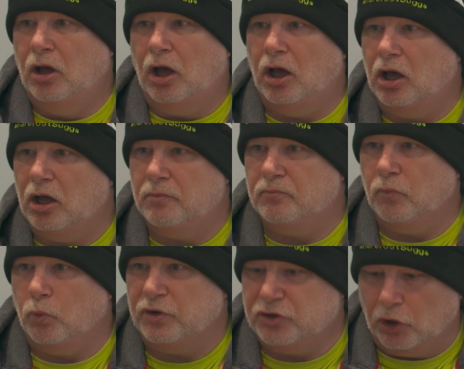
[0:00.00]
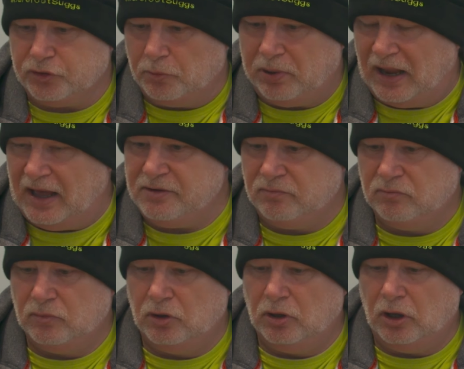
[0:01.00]
Um, we'd got the plan.
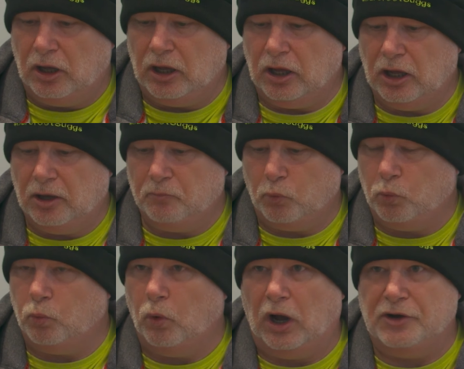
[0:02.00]
Um,